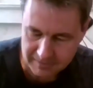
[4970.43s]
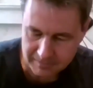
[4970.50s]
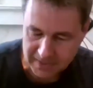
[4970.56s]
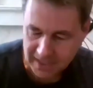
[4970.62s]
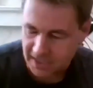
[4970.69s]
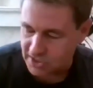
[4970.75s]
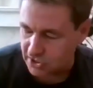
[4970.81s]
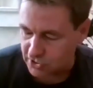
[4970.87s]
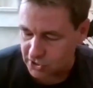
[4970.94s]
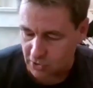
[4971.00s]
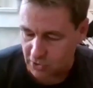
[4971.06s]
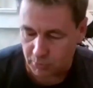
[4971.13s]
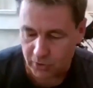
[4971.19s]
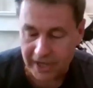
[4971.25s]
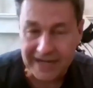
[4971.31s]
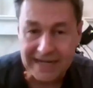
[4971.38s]
because they're so
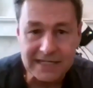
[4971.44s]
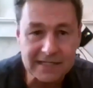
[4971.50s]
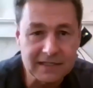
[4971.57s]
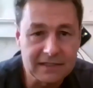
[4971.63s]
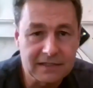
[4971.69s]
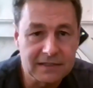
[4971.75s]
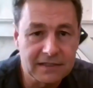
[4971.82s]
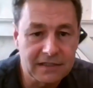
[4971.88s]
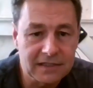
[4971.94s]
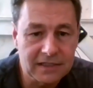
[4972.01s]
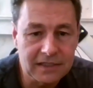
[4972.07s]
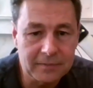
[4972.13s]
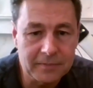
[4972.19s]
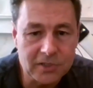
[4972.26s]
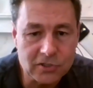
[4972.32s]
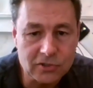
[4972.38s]
bright.
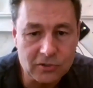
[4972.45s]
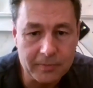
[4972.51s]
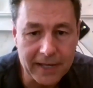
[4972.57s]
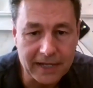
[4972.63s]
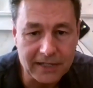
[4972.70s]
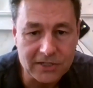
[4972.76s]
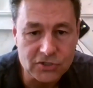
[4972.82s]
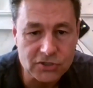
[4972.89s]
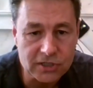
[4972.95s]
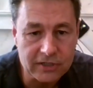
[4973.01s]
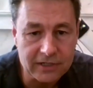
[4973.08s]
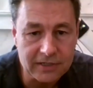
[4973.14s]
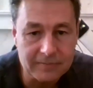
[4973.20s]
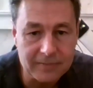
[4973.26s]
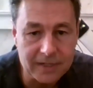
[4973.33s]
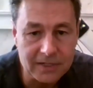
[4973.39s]
Let me just go back to
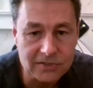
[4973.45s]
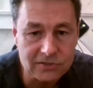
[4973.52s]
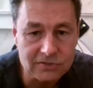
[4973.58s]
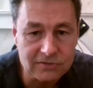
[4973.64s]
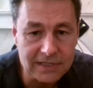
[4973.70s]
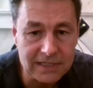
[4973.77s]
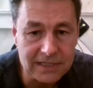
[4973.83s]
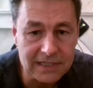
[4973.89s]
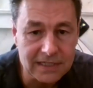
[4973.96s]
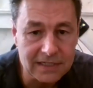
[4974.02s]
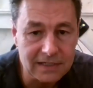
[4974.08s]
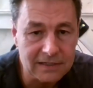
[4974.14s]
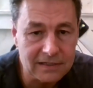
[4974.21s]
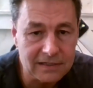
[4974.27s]
sharing my screen.